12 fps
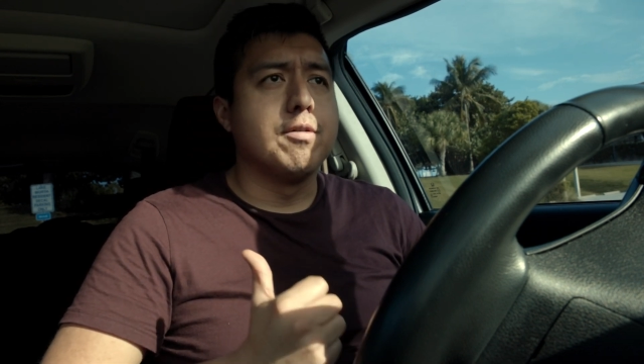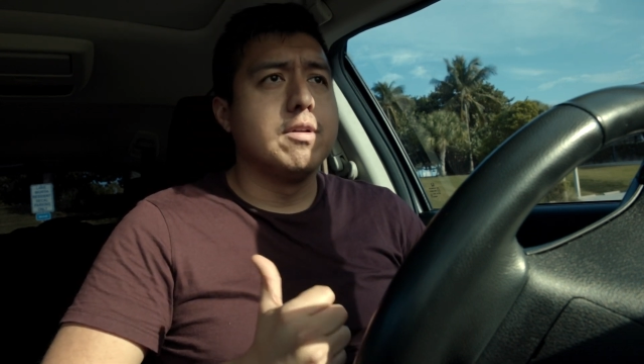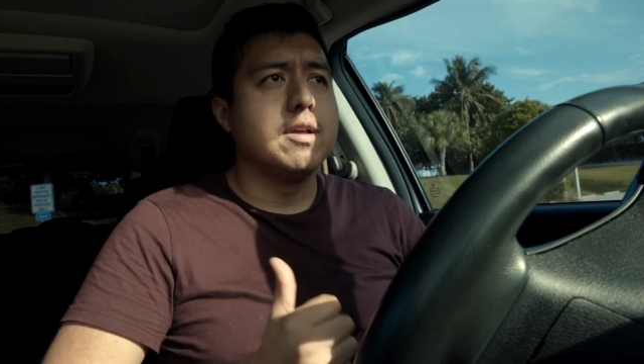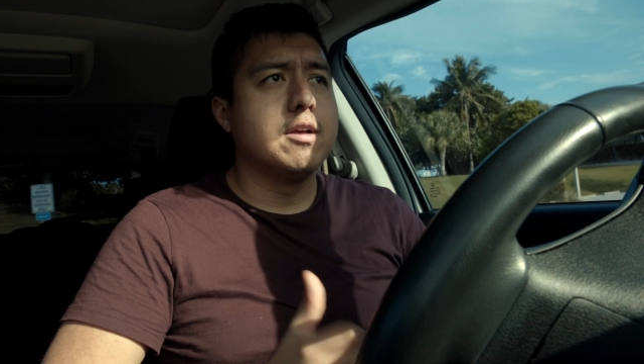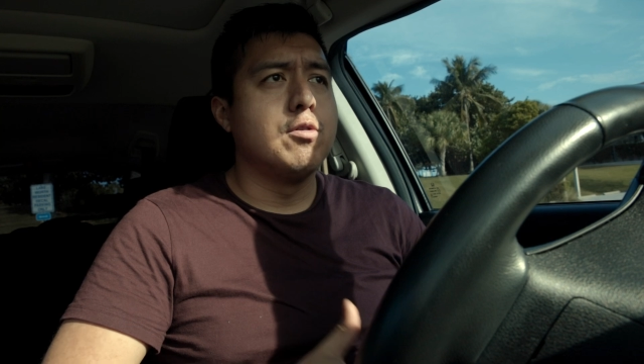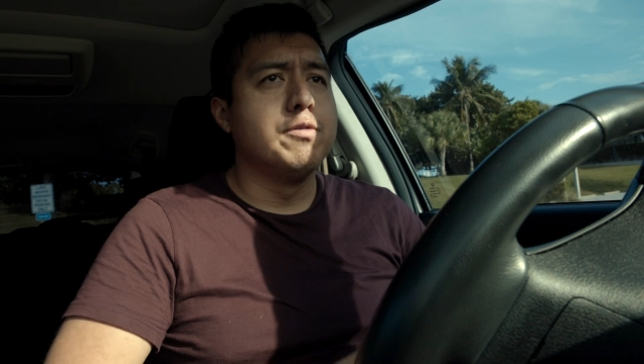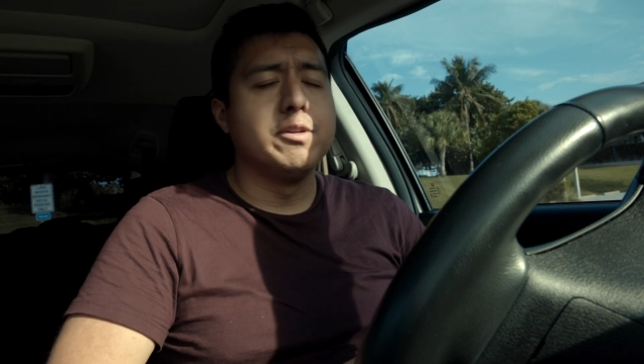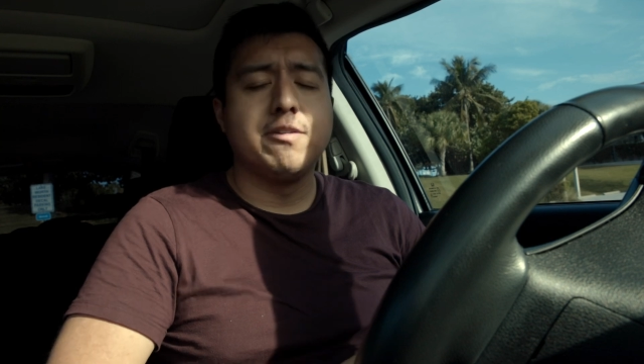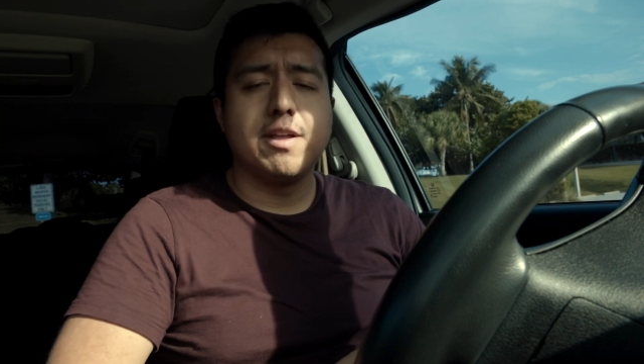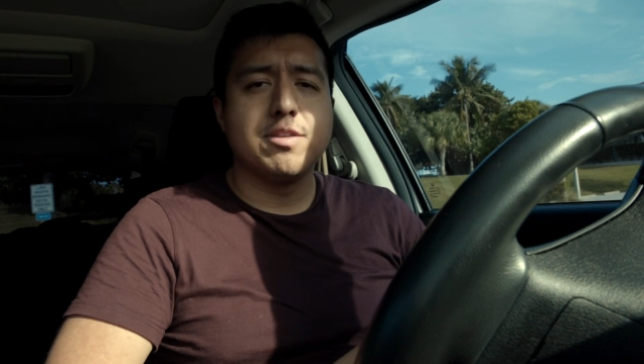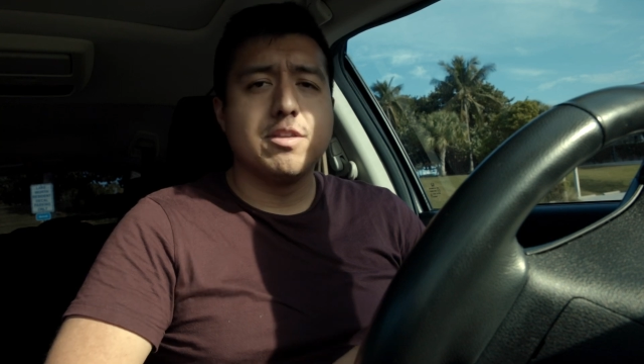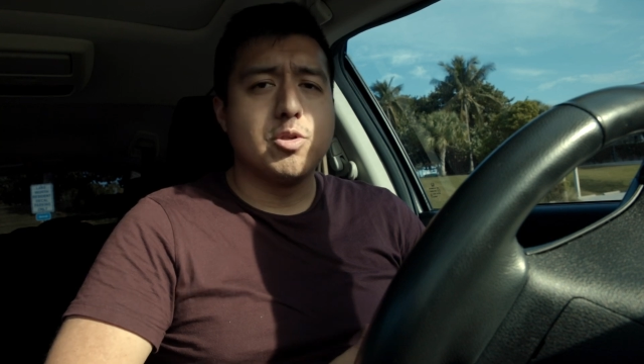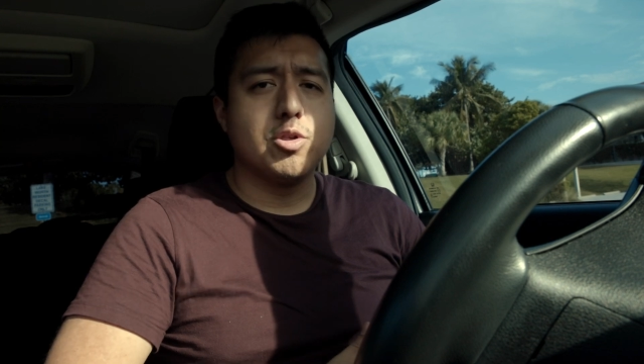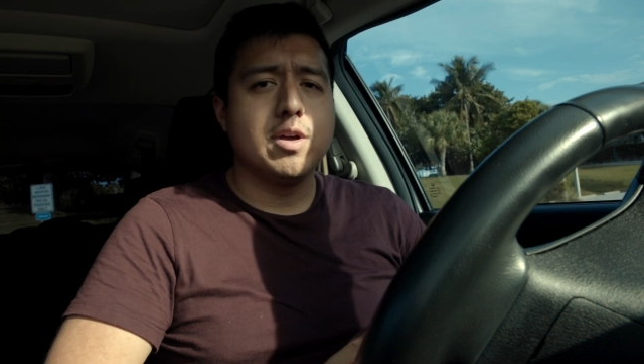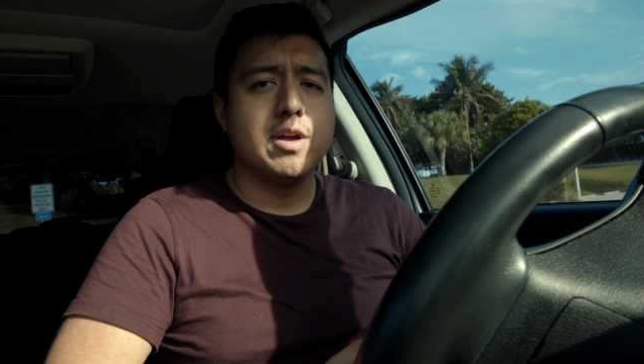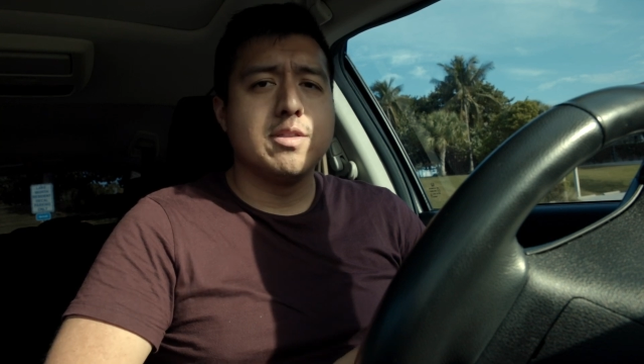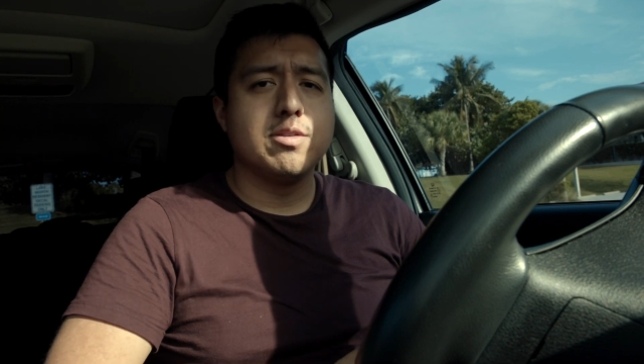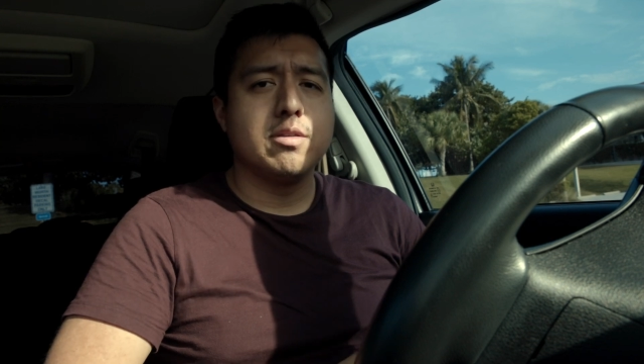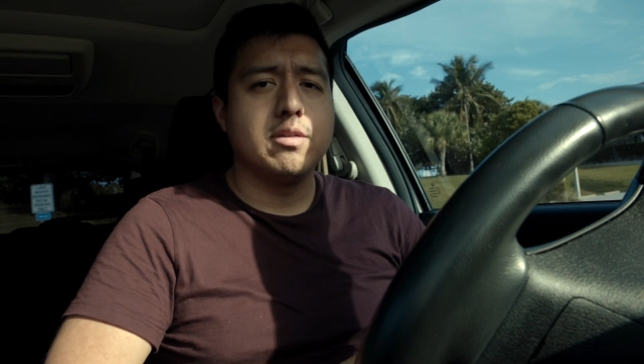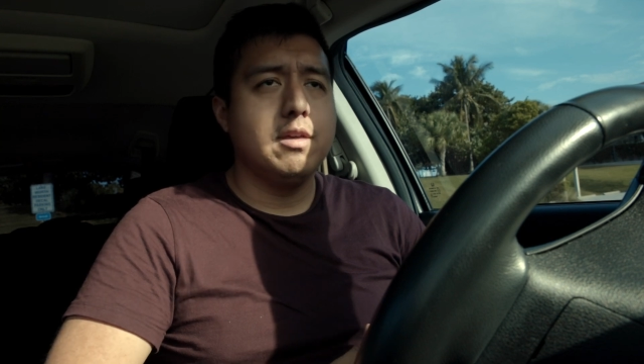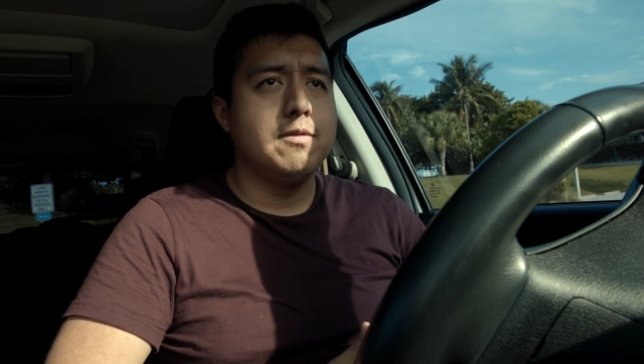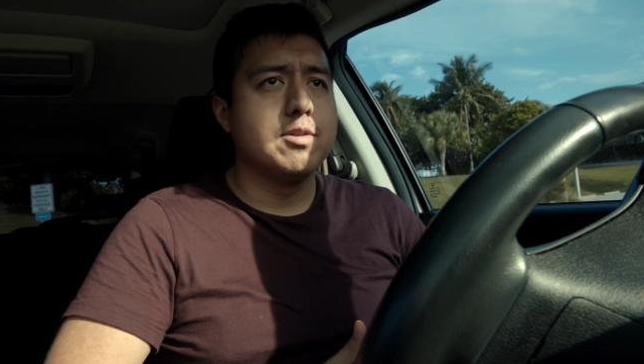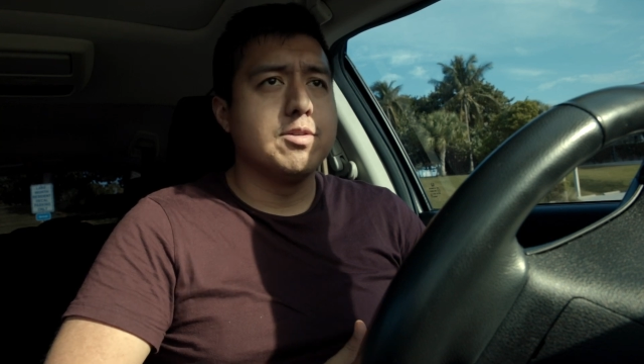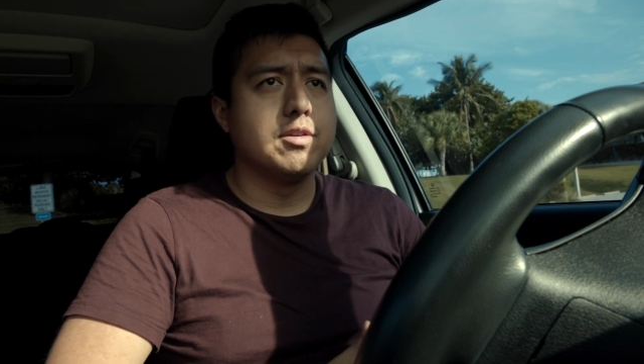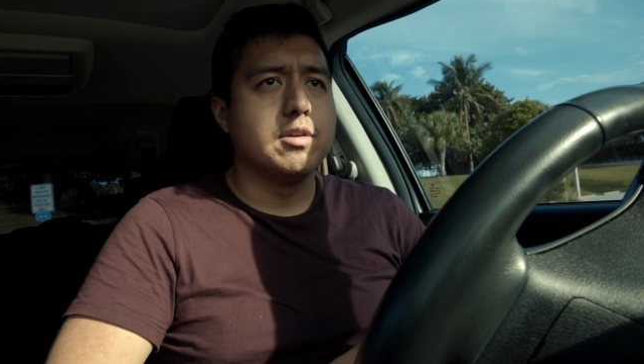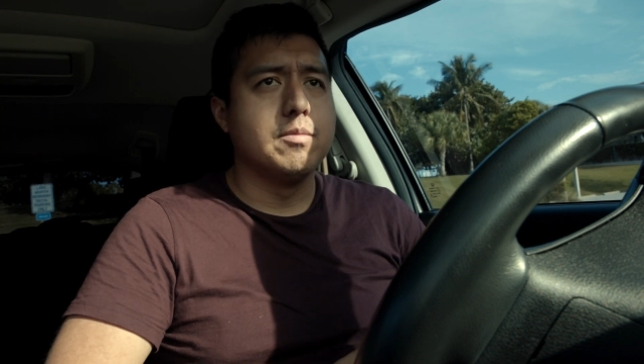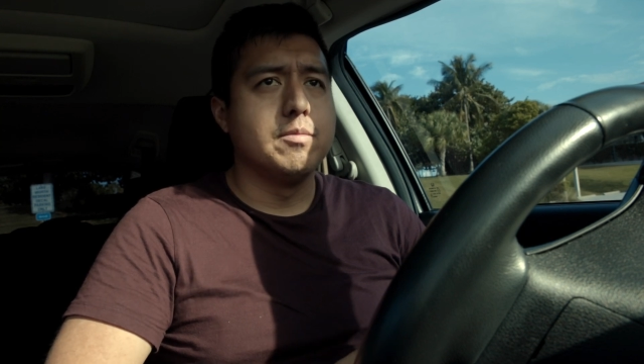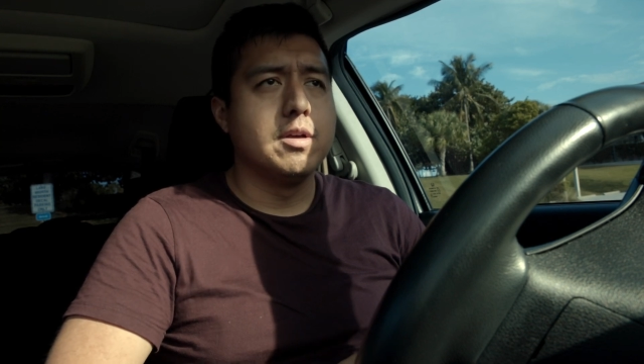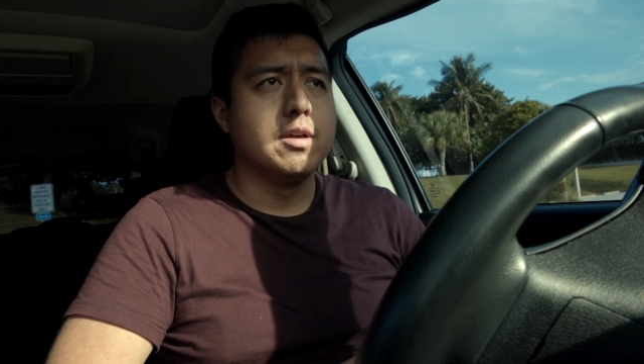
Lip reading: hopefully to get some shots, even some